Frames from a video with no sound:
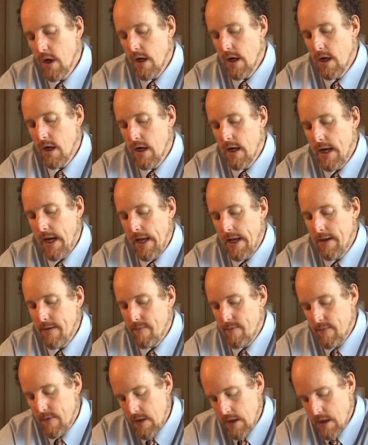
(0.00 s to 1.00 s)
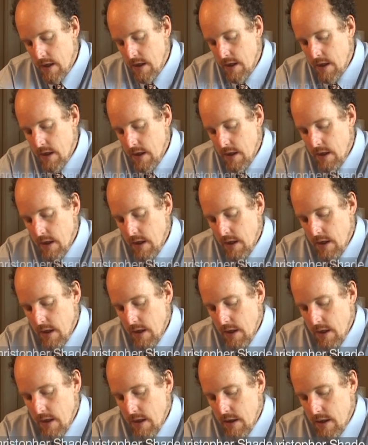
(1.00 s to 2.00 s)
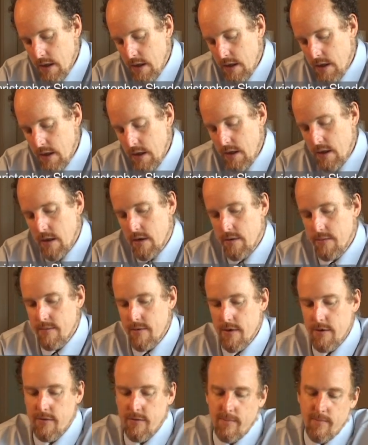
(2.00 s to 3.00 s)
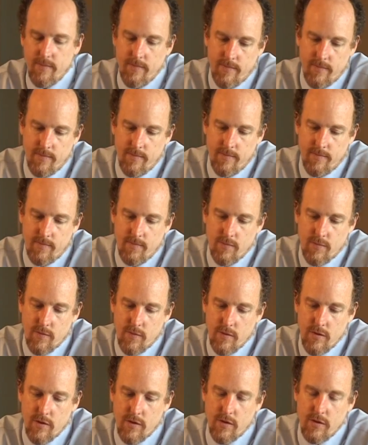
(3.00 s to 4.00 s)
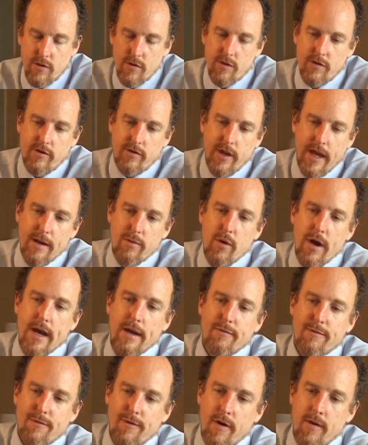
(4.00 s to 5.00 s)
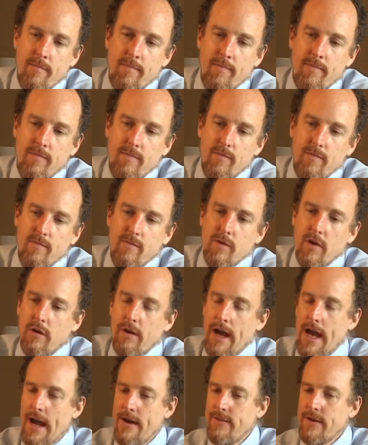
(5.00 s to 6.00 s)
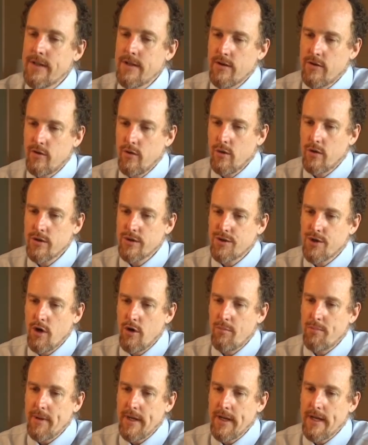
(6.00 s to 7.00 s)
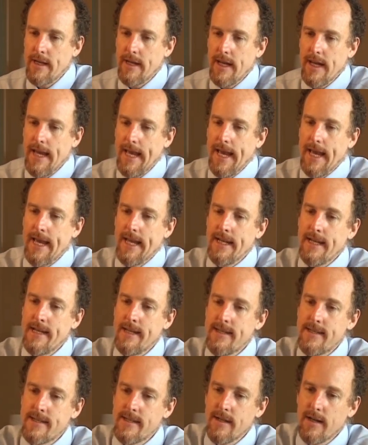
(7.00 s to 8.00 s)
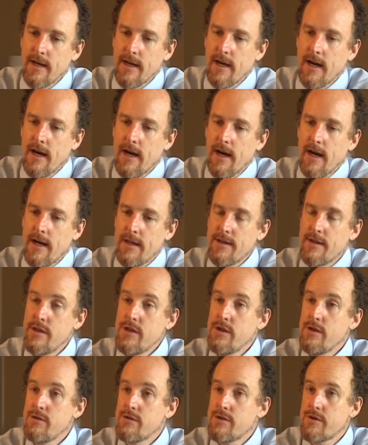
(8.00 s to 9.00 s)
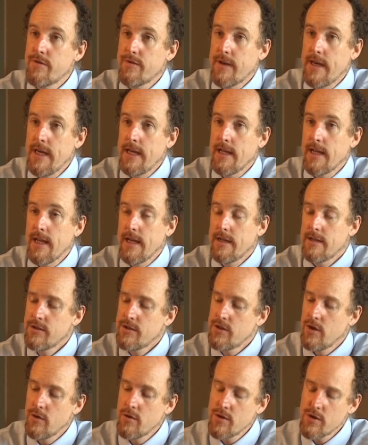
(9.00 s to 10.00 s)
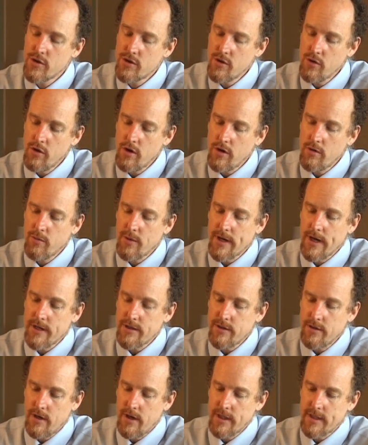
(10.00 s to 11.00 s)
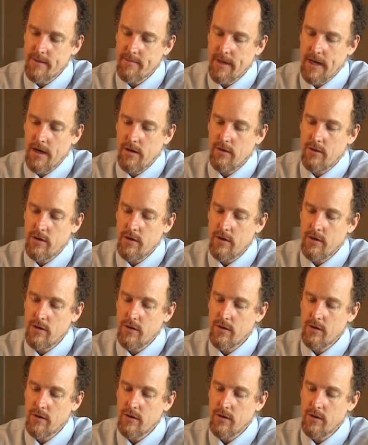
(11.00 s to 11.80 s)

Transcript: uh, and, you know, there's segueing from, you know, having the doors open and uh, the use of chelators. So the door, when I talked about